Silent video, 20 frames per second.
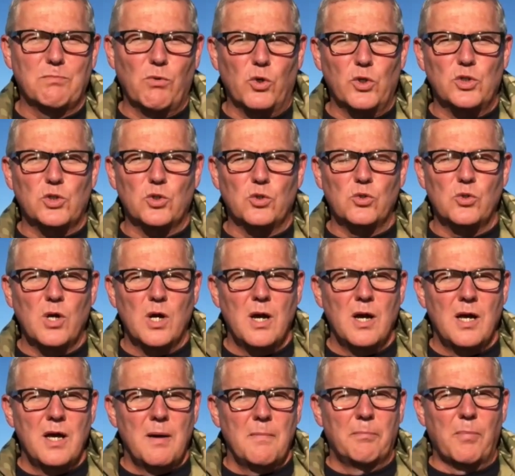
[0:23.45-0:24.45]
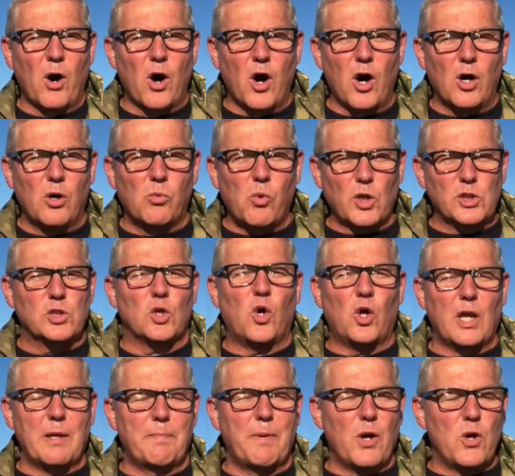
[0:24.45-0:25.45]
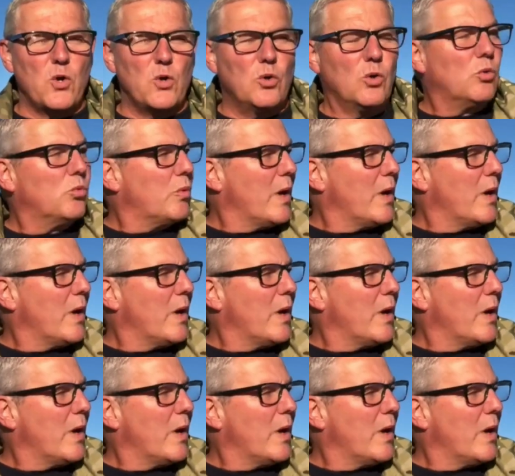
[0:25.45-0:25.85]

module, but what's it all about?